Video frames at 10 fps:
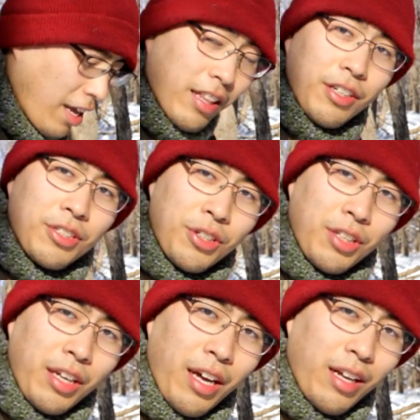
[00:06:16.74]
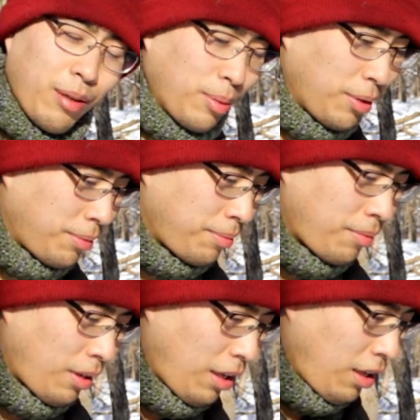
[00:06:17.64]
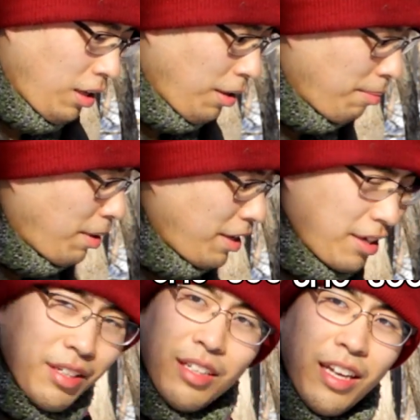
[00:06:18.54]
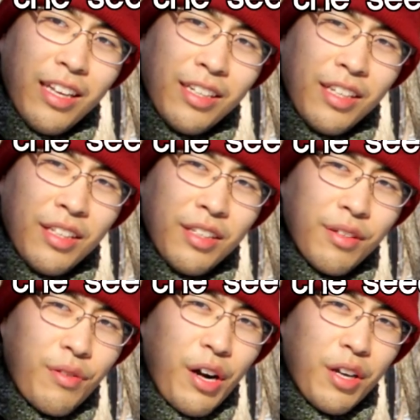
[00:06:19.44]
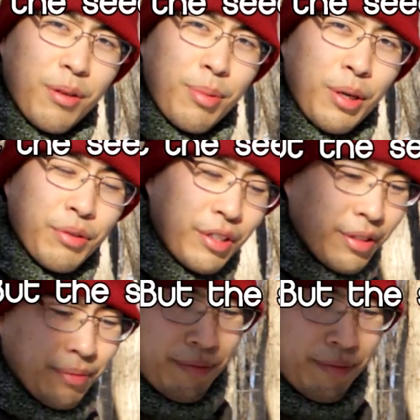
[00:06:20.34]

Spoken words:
And they're certainly not edible. But again, very good bow wood.